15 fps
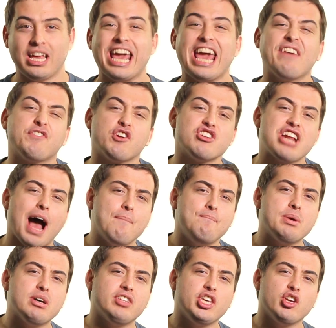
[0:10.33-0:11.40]
If you're not
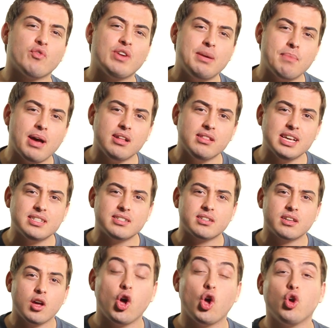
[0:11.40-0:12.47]
building your email
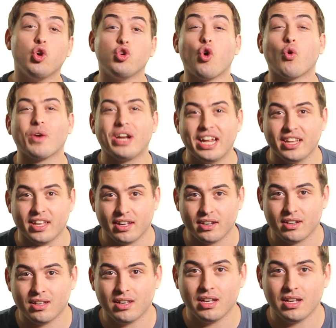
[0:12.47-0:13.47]
list, you're an idiot.